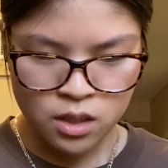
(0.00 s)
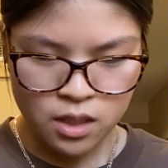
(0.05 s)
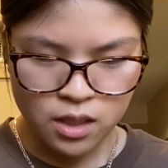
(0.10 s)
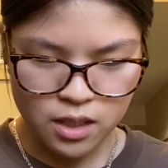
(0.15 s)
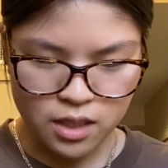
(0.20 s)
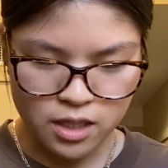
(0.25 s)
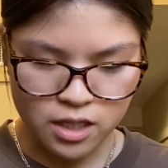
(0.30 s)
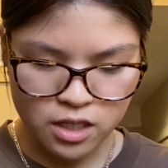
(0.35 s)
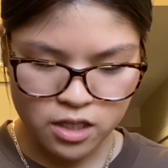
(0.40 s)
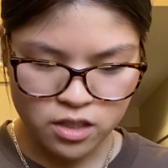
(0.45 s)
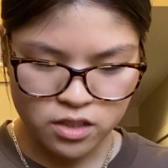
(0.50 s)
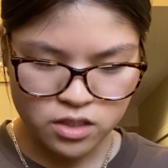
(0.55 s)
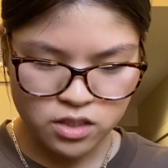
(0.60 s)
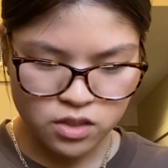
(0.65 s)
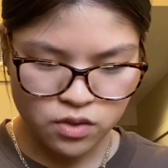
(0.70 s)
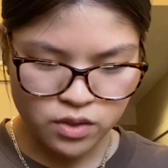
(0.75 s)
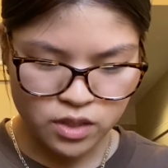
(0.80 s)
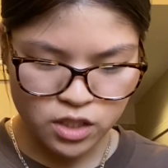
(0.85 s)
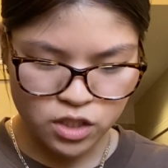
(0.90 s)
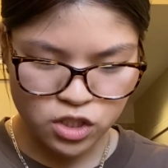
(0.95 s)
Uh, so
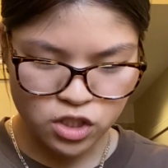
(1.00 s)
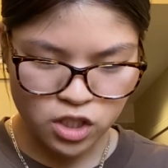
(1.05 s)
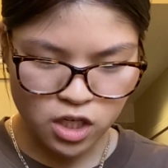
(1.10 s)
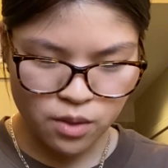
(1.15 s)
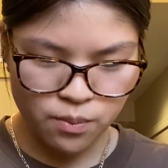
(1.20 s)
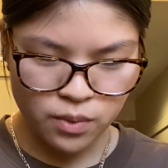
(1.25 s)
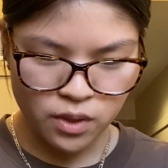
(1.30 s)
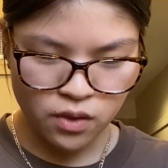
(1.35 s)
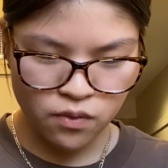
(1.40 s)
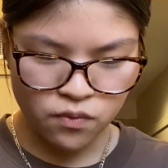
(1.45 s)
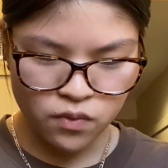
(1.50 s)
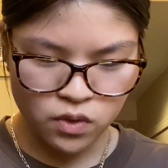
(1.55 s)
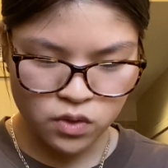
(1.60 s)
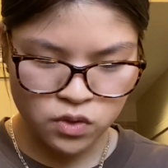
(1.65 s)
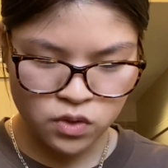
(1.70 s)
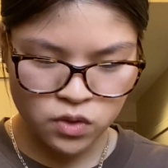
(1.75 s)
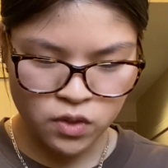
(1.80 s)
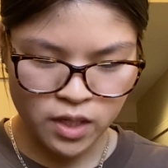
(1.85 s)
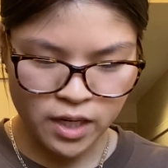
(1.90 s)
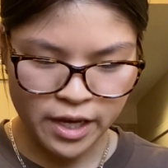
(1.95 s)
in the shopping
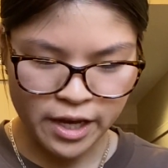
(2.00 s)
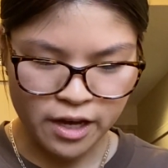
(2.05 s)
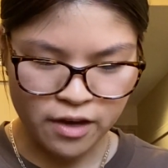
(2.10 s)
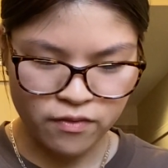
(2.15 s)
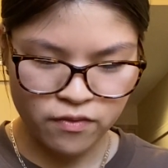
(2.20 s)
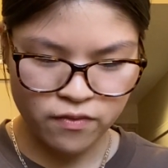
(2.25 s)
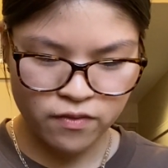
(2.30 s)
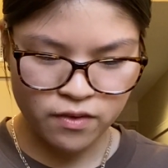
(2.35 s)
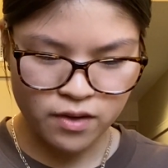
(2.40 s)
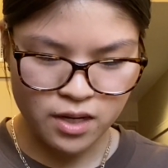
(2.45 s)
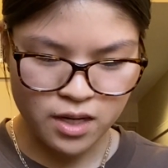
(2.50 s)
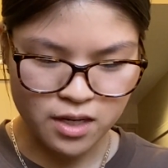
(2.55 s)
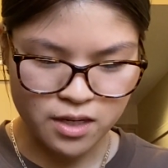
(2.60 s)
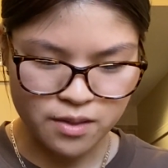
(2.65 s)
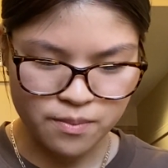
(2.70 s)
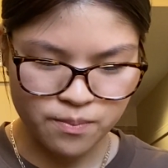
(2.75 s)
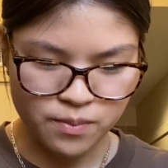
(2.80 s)
folder, I have um,